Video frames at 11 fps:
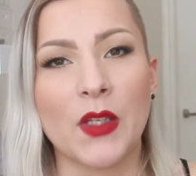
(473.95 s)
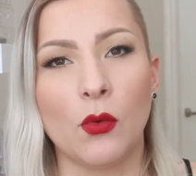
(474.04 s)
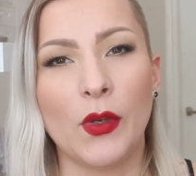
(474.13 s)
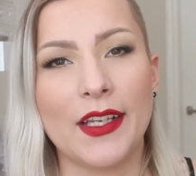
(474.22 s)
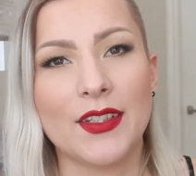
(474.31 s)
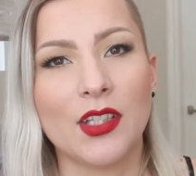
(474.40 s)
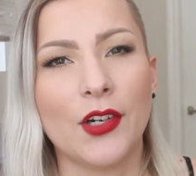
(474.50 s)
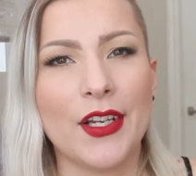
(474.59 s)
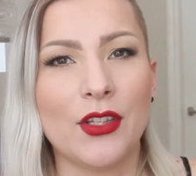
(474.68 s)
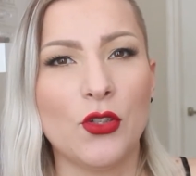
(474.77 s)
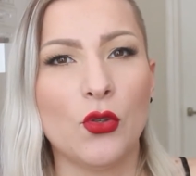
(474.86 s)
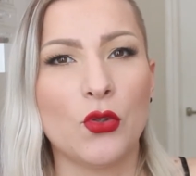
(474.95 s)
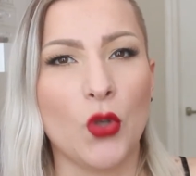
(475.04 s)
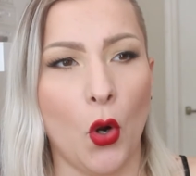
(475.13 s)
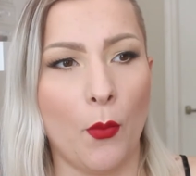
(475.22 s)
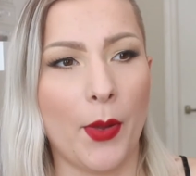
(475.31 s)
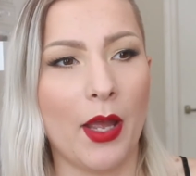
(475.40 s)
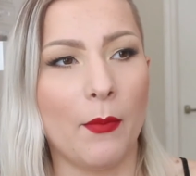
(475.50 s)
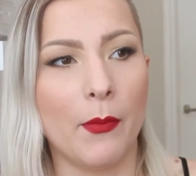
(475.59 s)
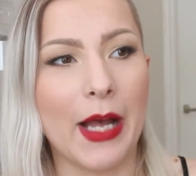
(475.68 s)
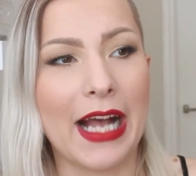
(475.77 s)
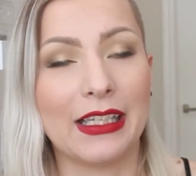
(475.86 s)
When I started YouTube
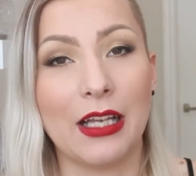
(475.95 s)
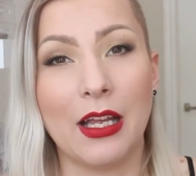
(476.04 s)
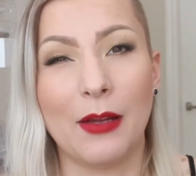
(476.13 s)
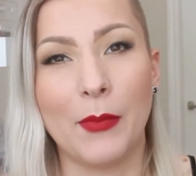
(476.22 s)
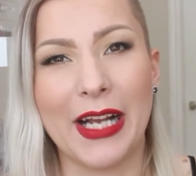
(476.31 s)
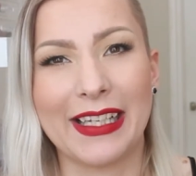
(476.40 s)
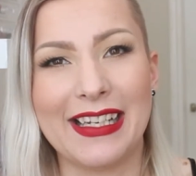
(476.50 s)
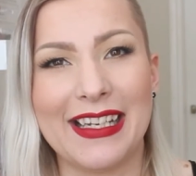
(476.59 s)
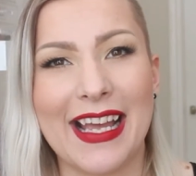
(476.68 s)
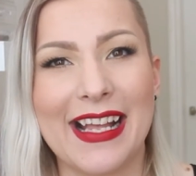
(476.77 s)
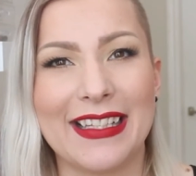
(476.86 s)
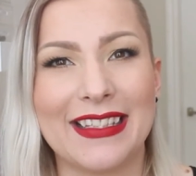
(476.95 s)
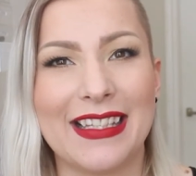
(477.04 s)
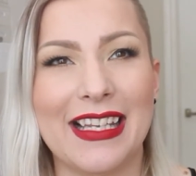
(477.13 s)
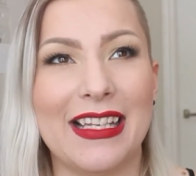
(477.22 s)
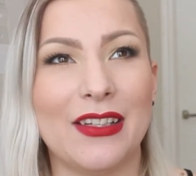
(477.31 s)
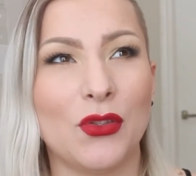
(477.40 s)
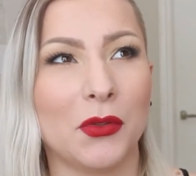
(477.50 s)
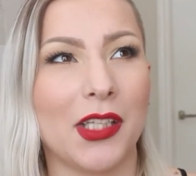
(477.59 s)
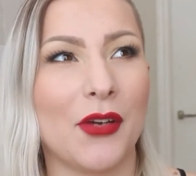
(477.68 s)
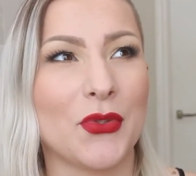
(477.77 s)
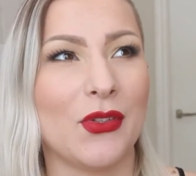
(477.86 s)
back in days in
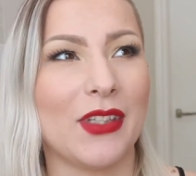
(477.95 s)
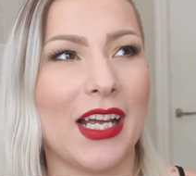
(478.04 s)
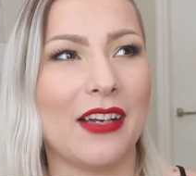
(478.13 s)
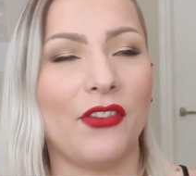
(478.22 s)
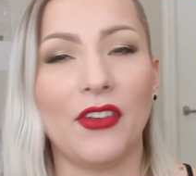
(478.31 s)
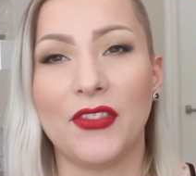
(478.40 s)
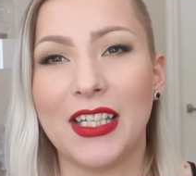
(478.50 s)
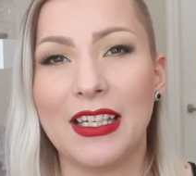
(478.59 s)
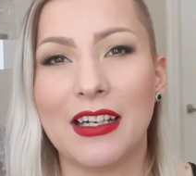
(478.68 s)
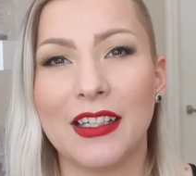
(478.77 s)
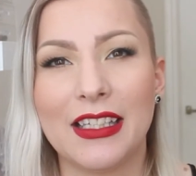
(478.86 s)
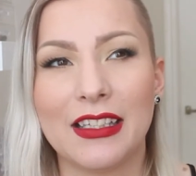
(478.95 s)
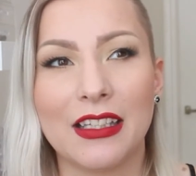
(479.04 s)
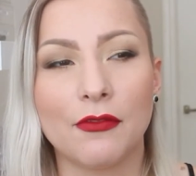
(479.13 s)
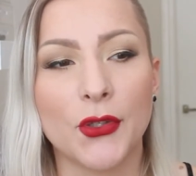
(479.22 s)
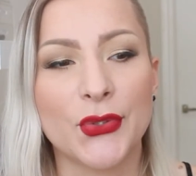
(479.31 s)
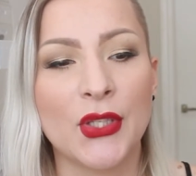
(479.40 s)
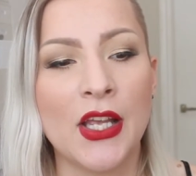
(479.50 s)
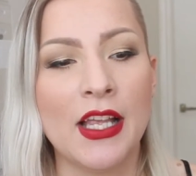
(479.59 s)
2015, I think it was,